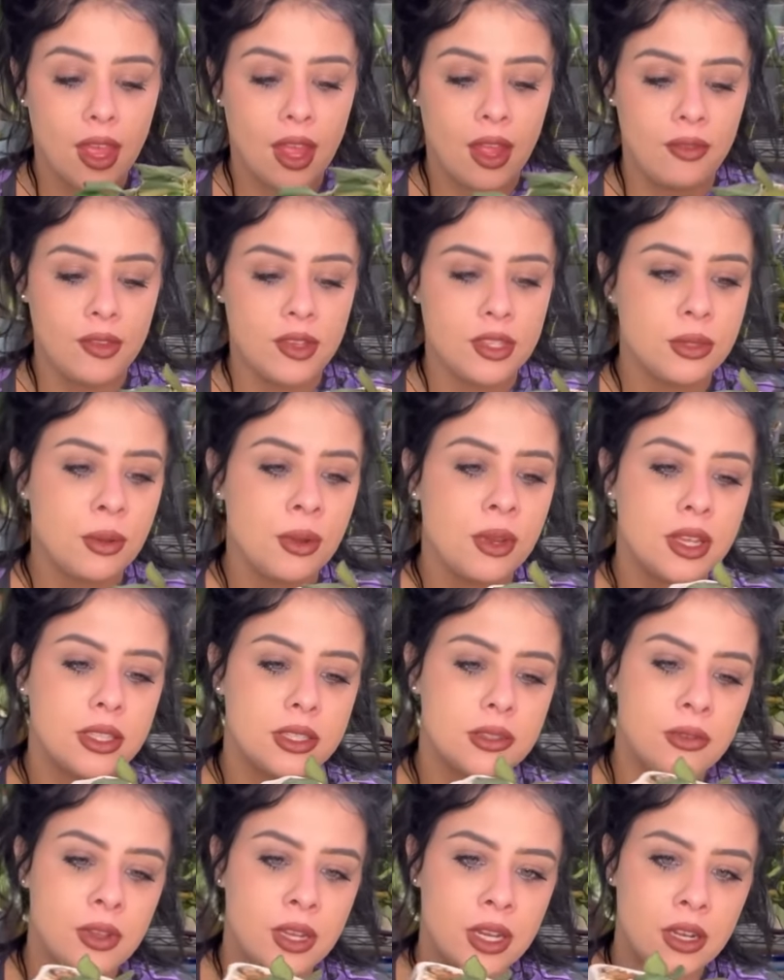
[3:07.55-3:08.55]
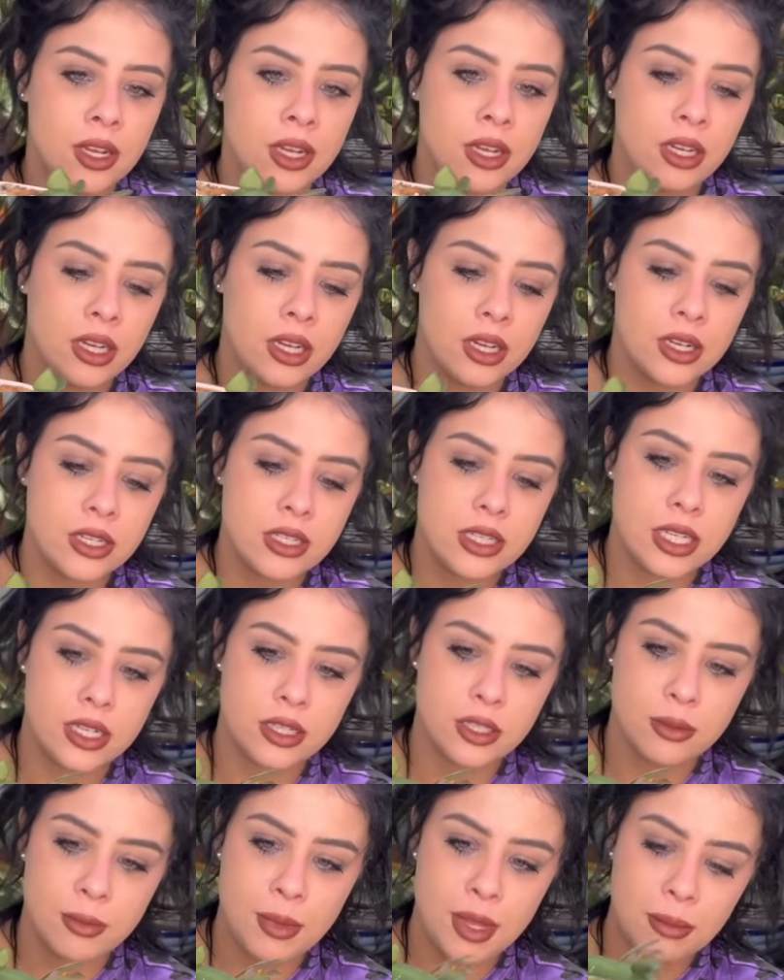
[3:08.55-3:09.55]
And this one is very near and dear
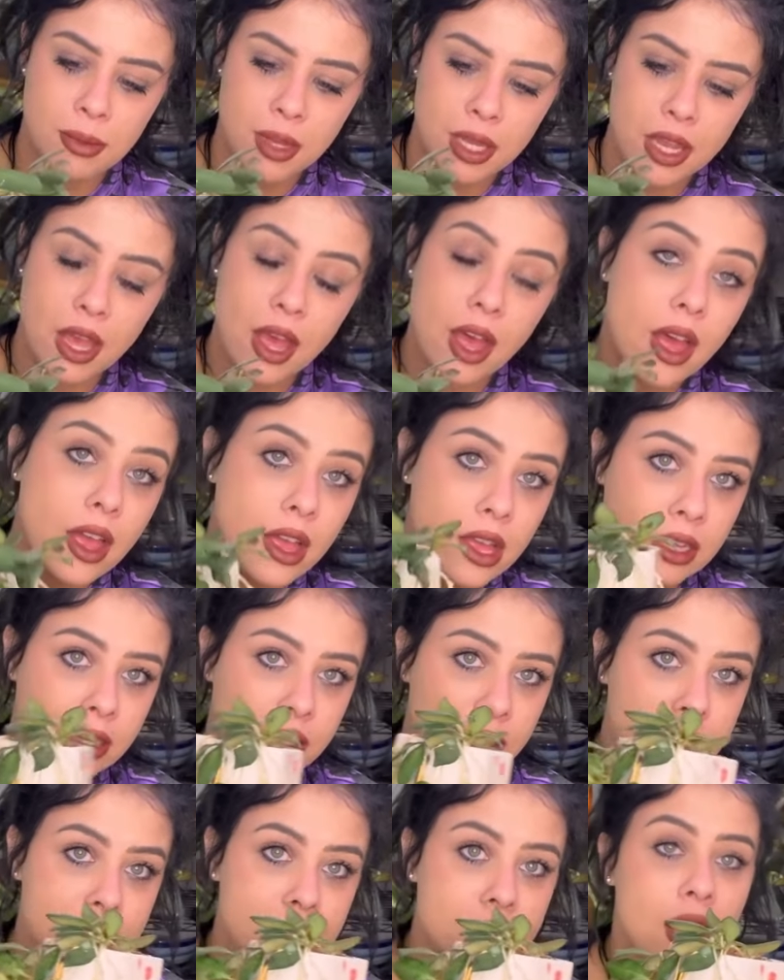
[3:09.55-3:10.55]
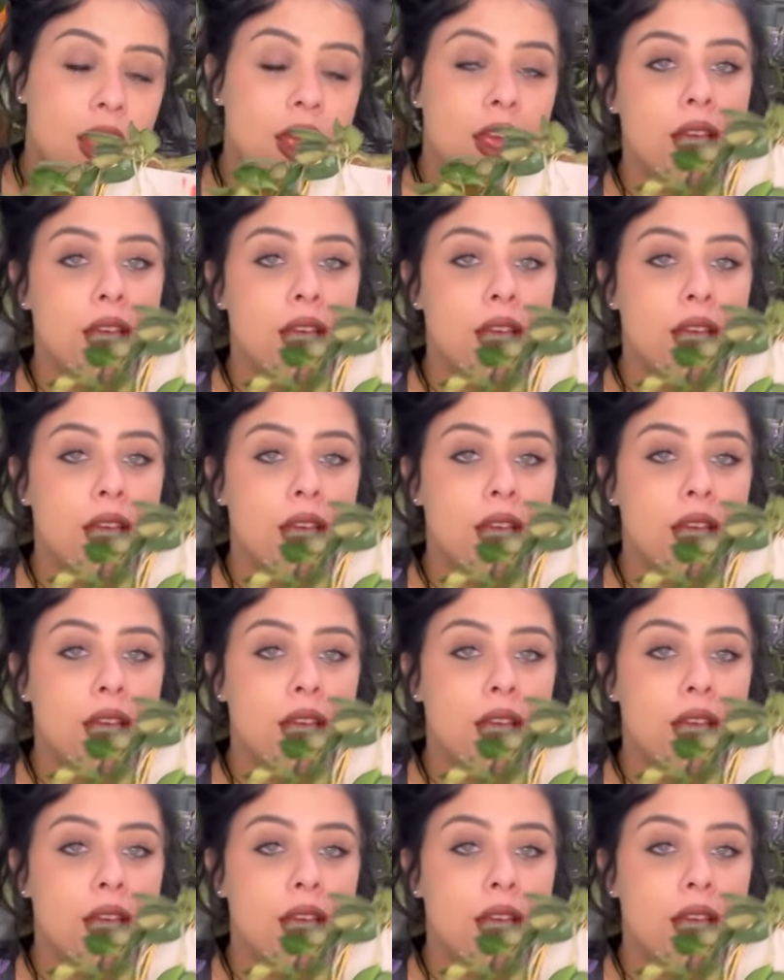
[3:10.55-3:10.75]
to me because